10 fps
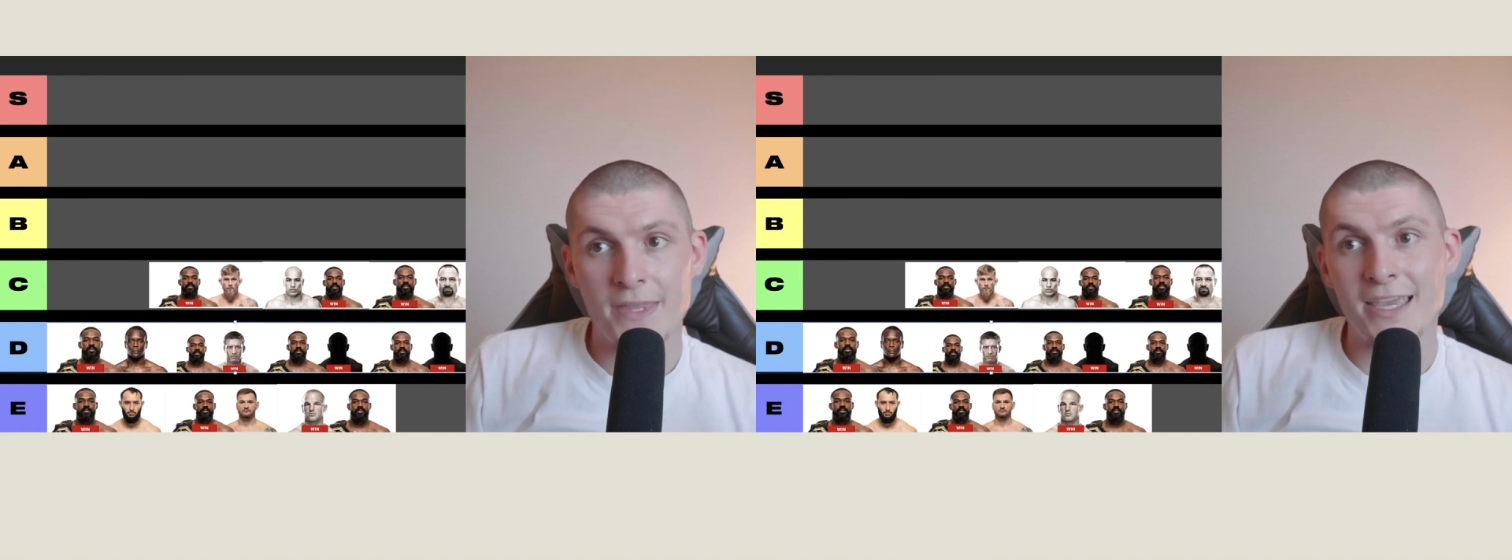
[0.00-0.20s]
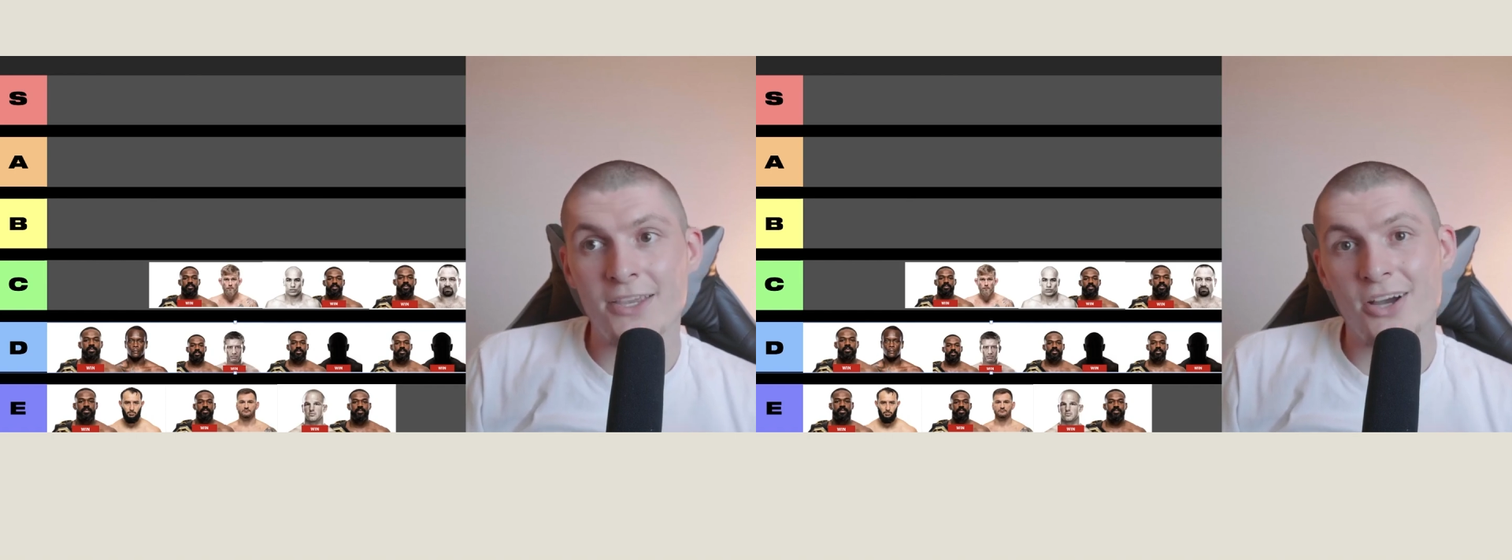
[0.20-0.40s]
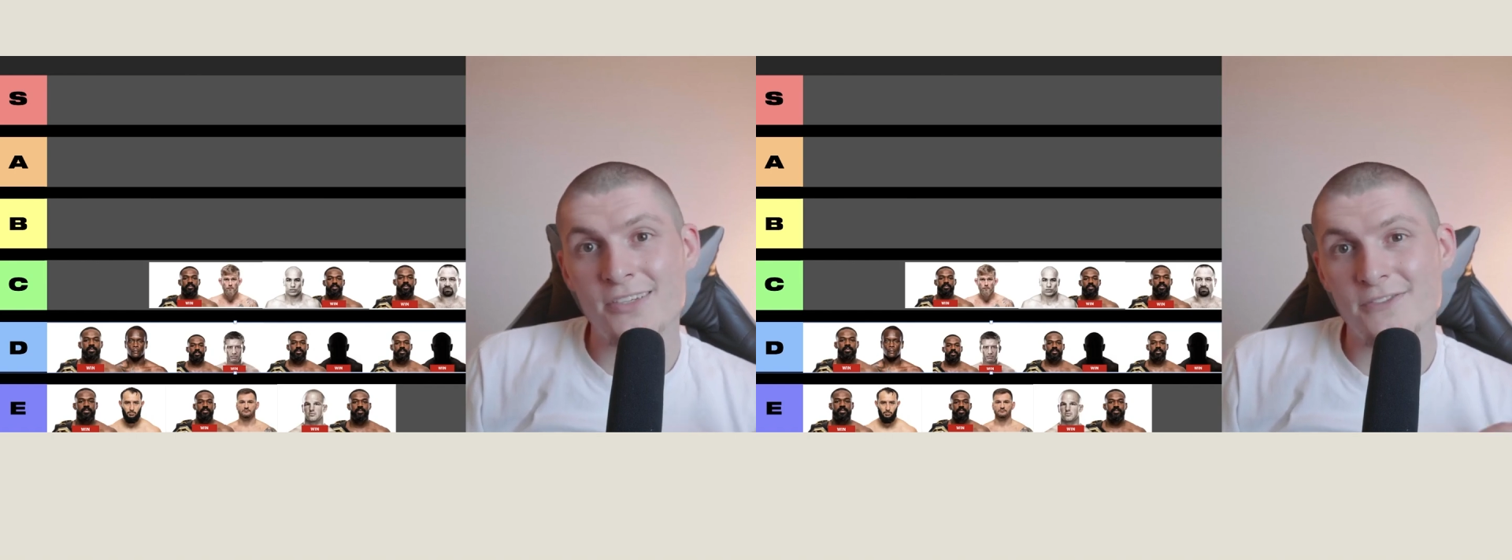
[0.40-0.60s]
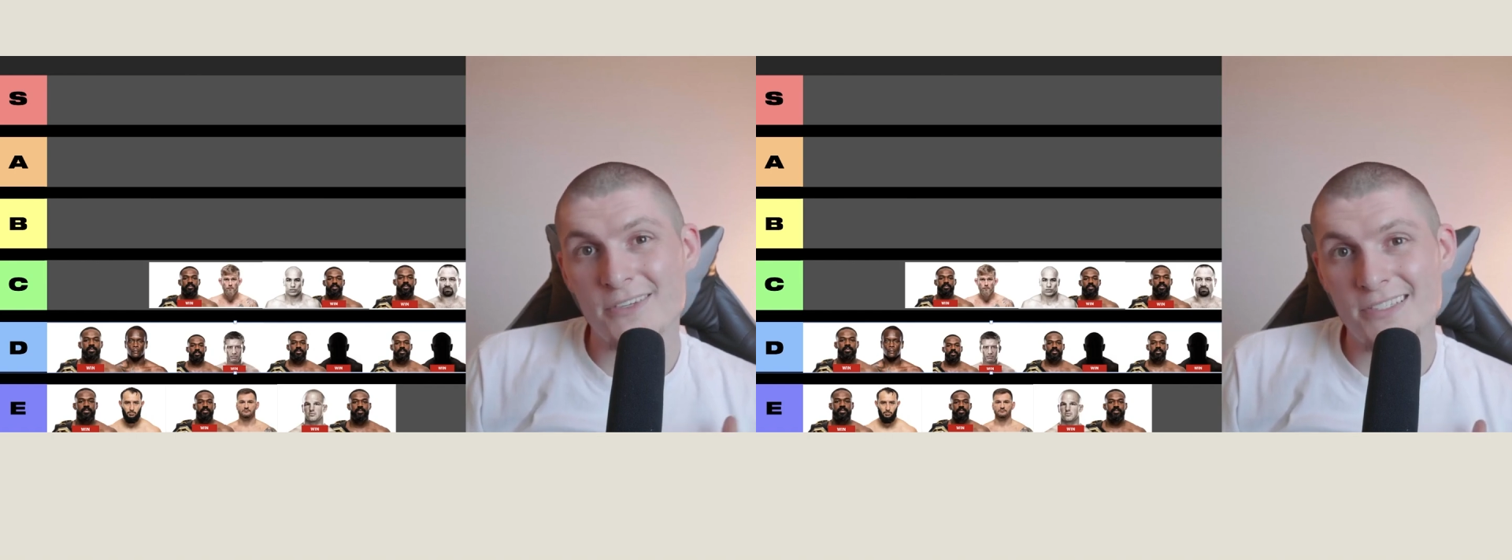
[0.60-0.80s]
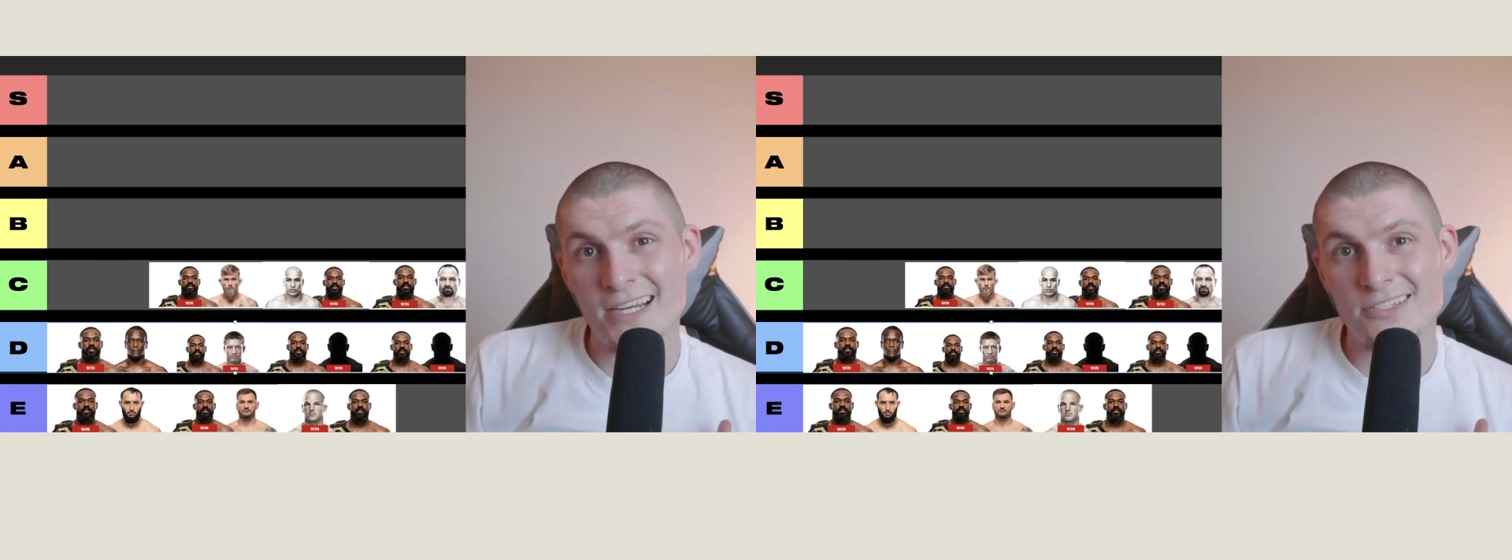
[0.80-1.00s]
And
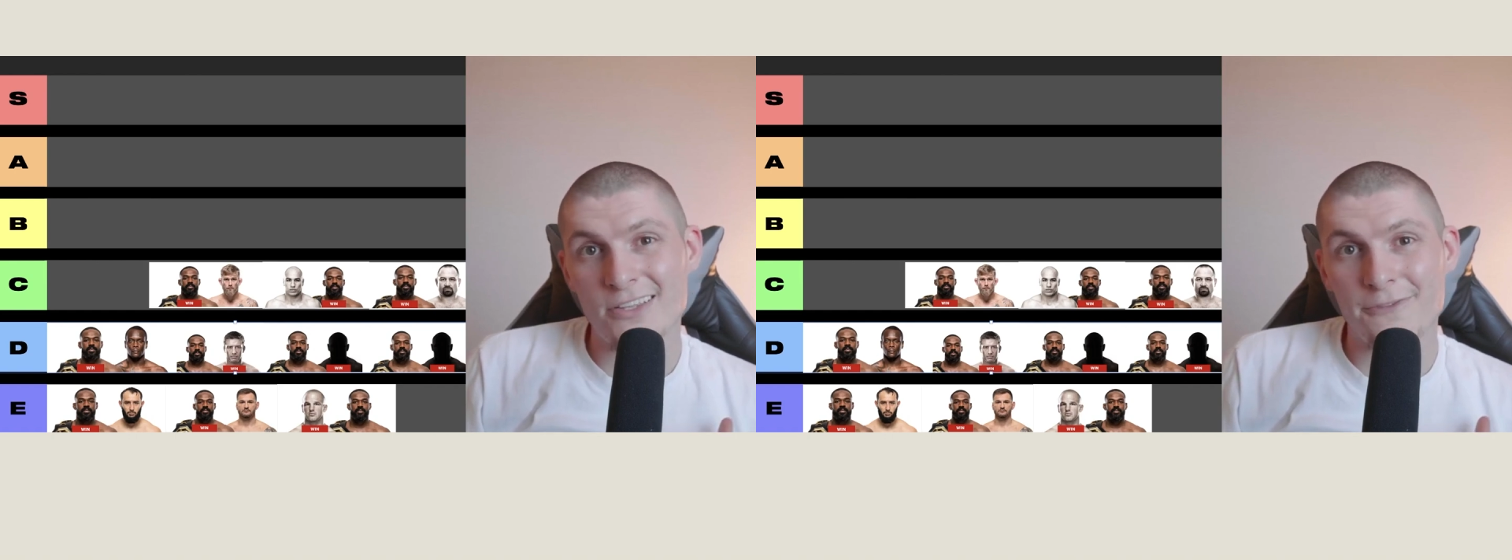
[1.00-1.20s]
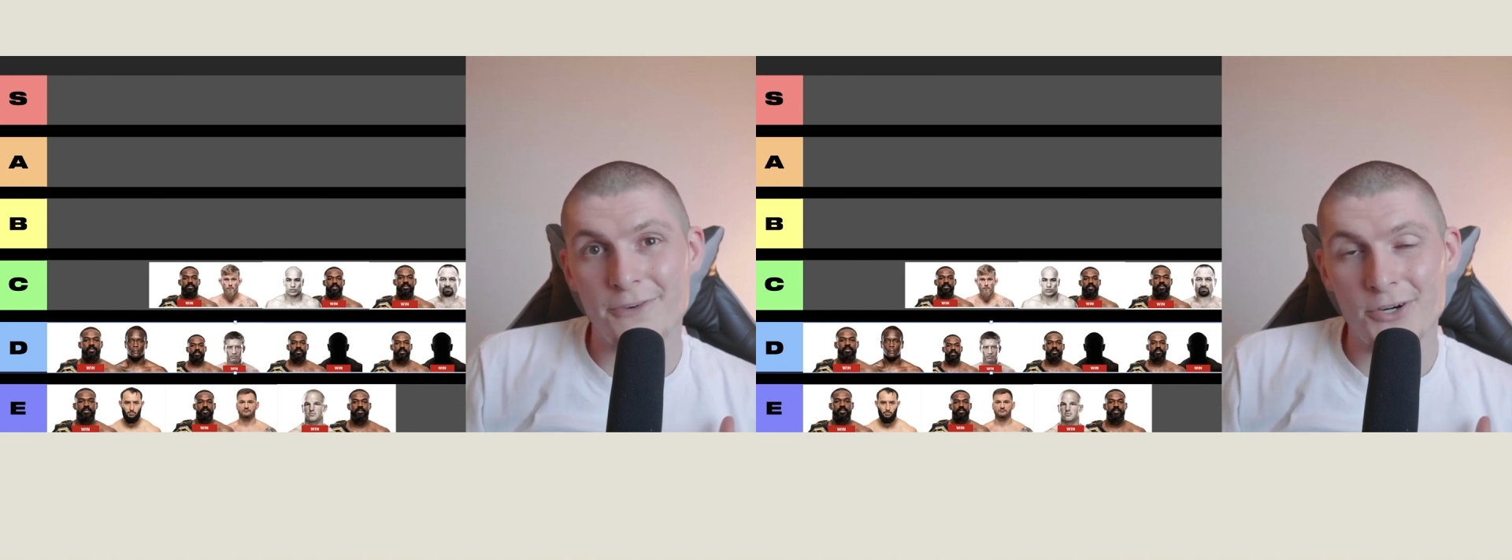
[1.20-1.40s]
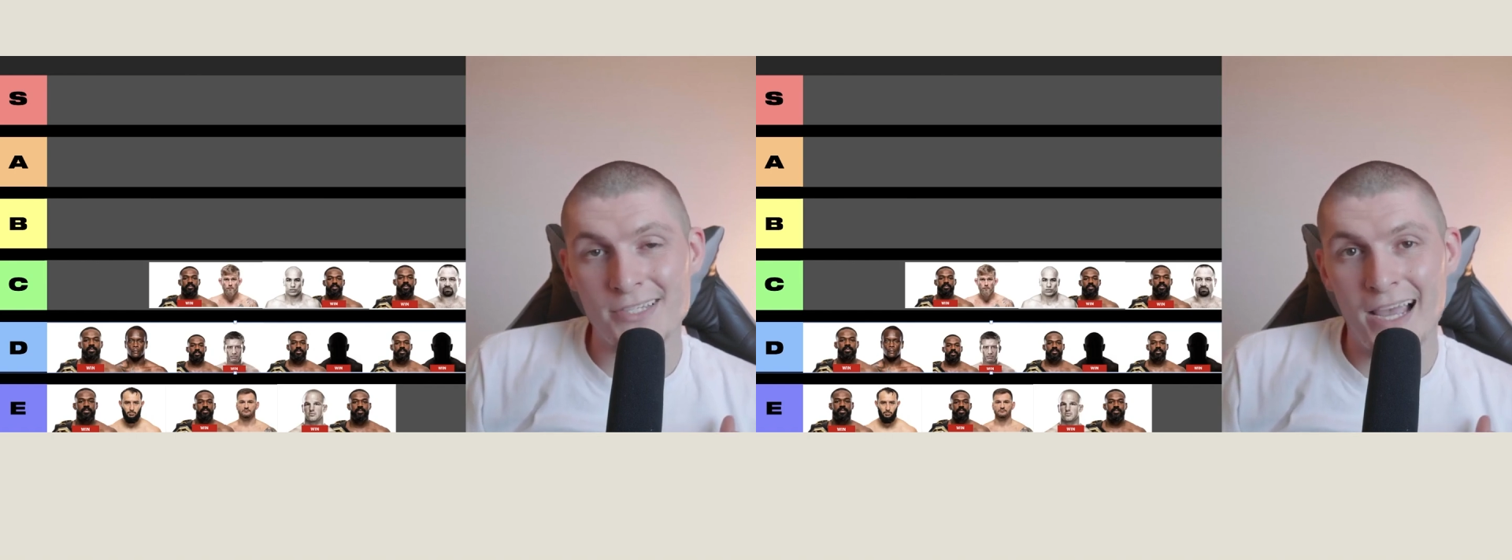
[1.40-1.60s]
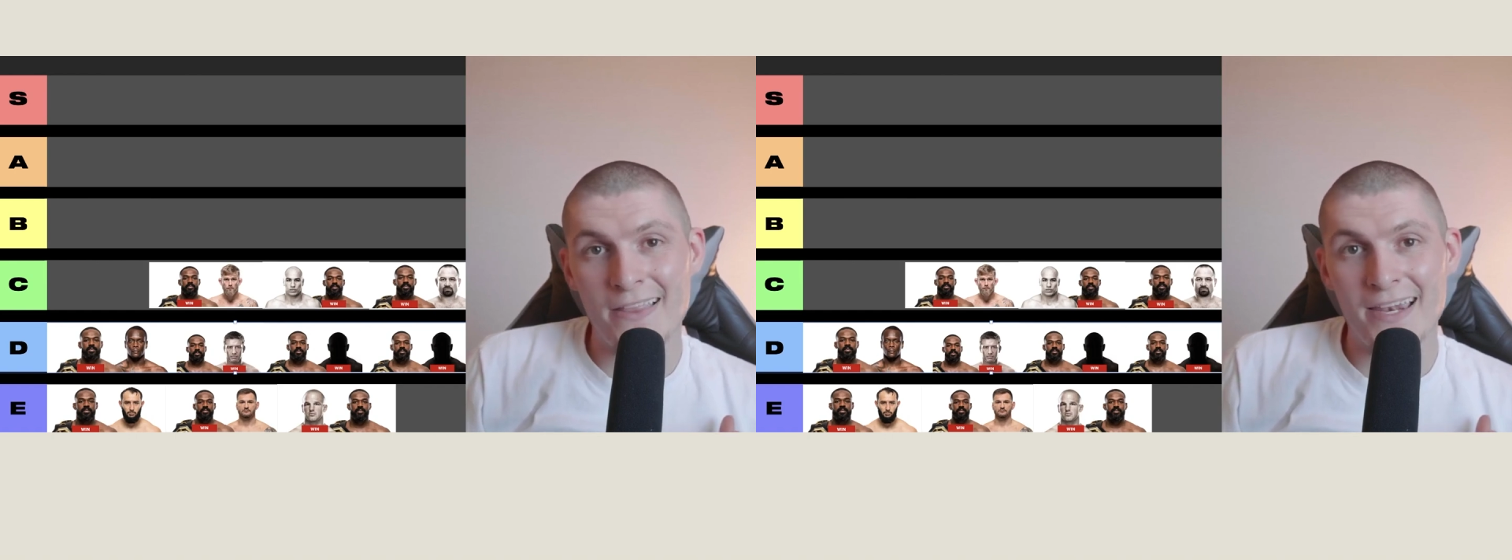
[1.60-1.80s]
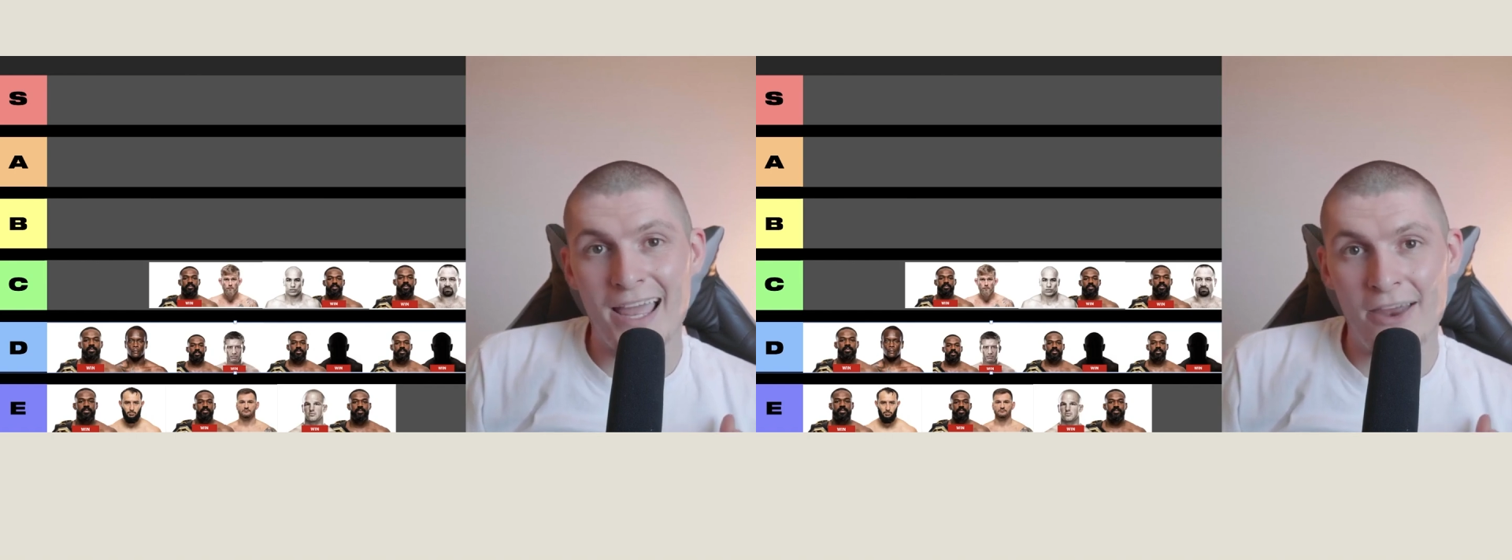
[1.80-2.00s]
Gustafsson's actually the first guy
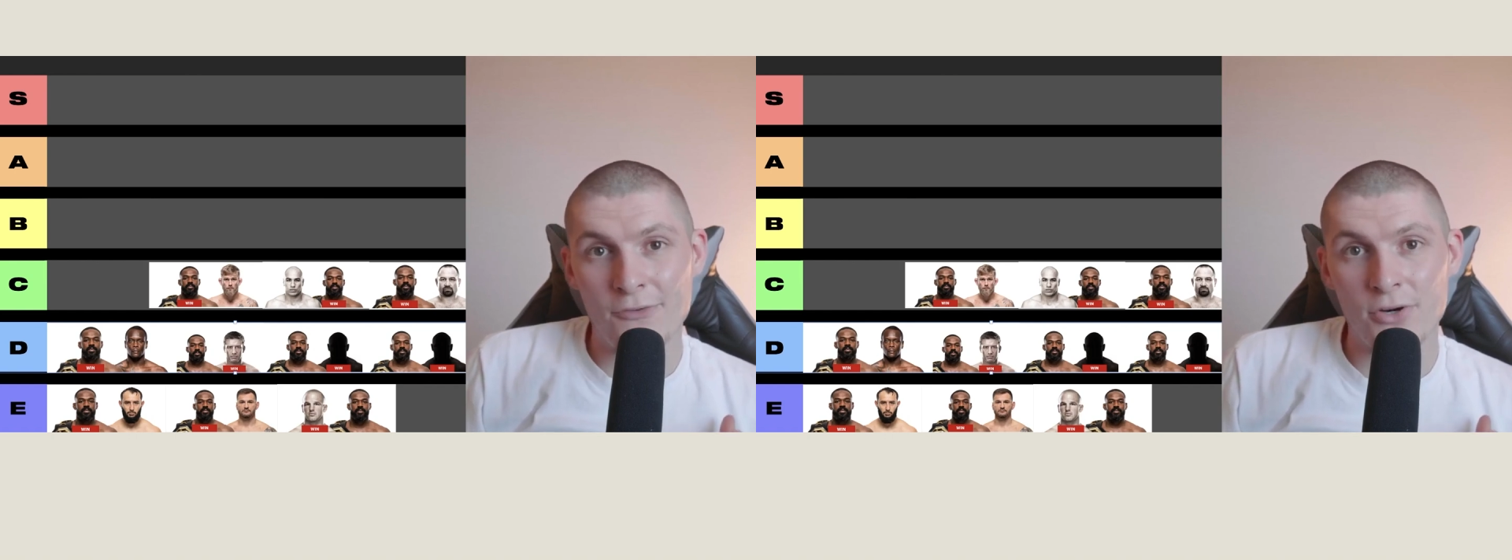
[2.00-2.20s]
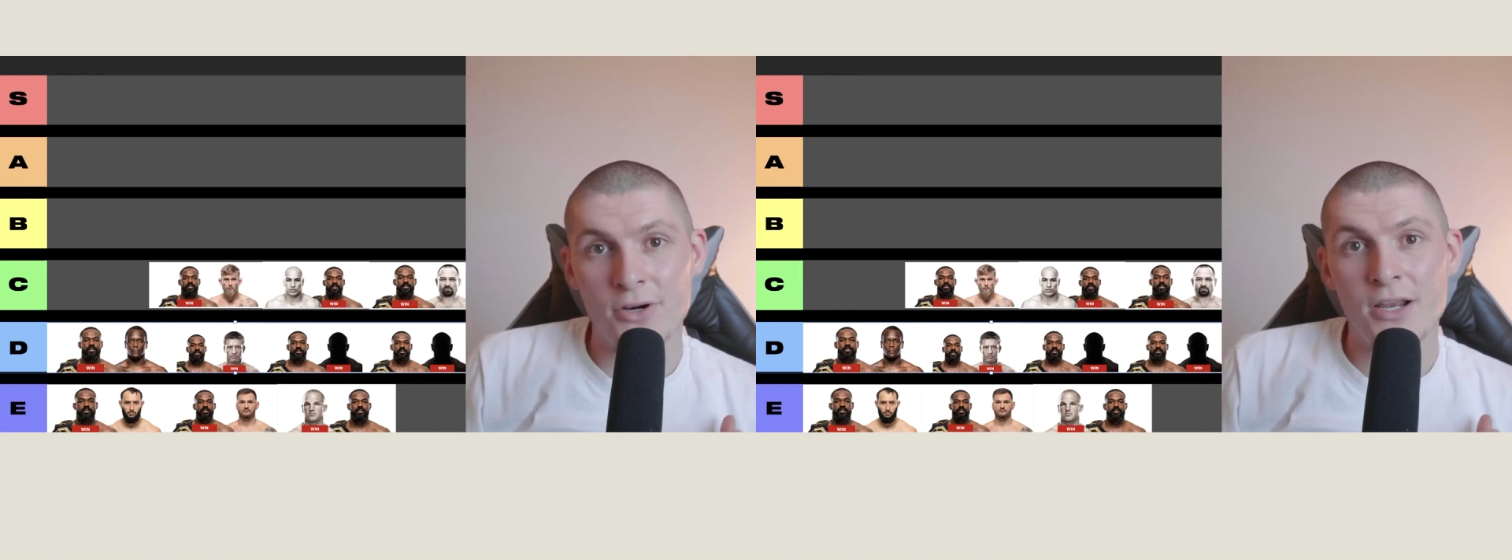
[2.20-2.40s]
that ever